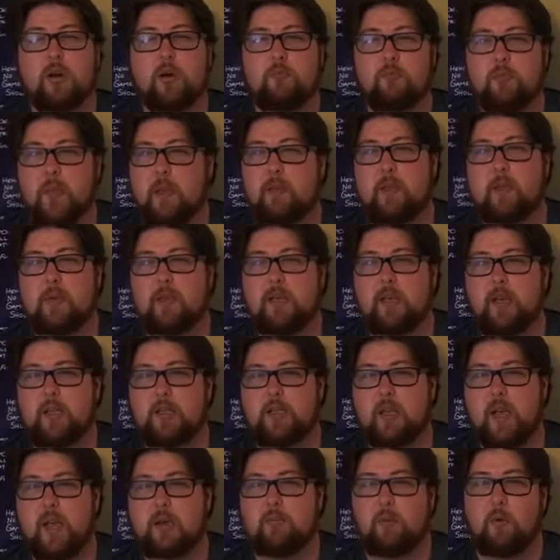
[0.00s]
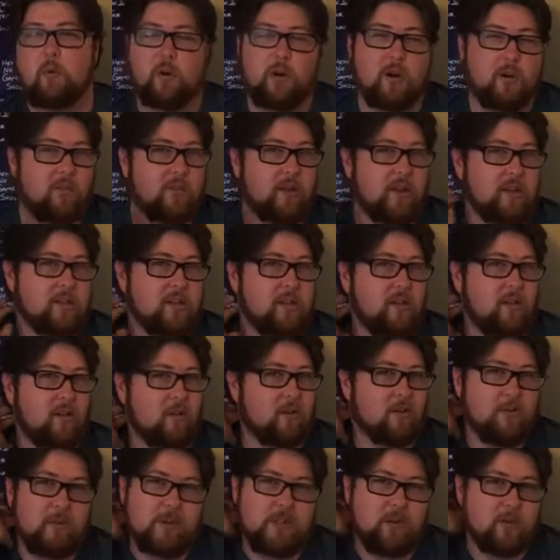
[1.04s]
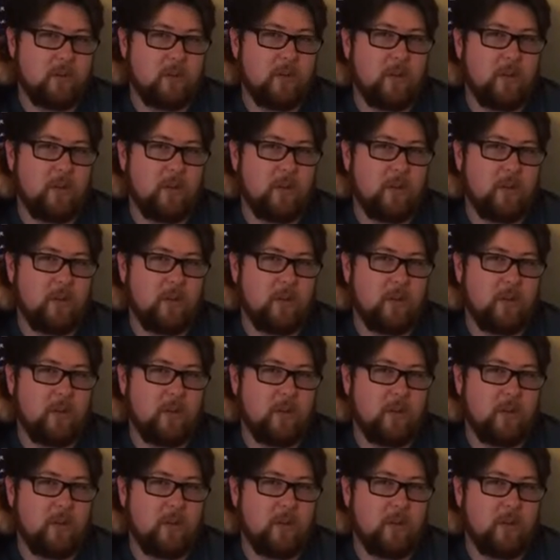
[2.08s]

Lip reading: Maybe because I'm more invested, or there's something